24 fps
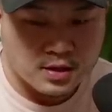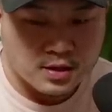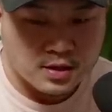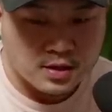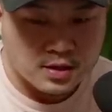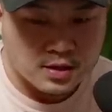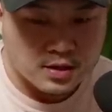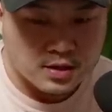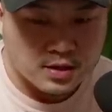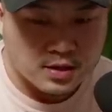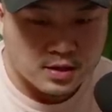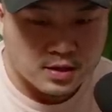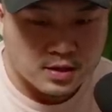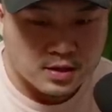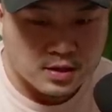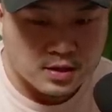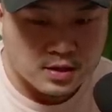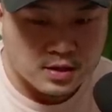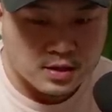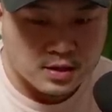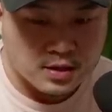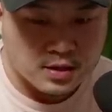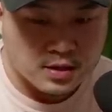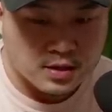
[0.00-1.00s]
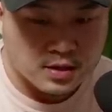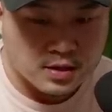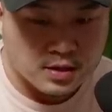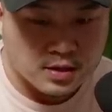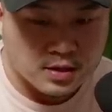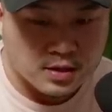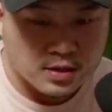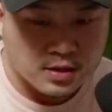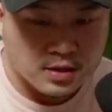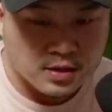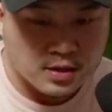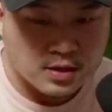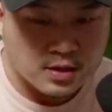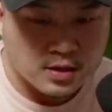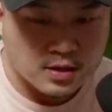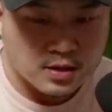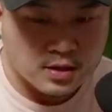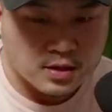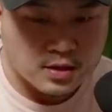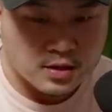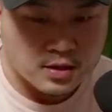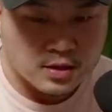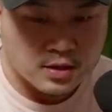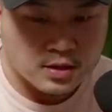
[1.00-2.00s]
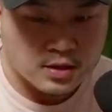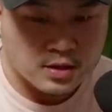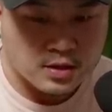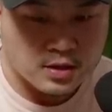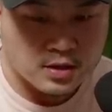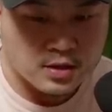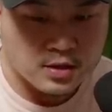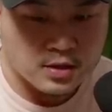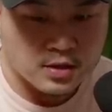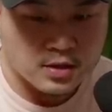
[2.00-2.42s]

The person shown says nothing.